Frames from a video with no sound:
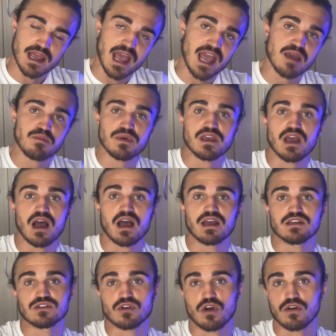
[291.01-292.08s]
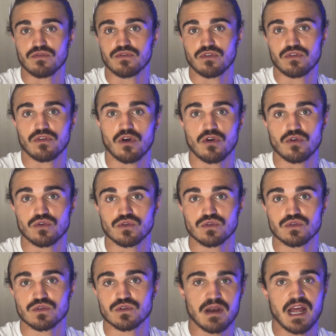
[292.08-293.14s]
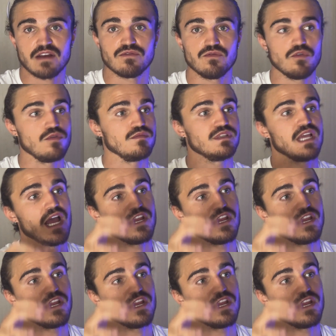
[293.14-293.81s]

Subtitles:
APIs of those platforms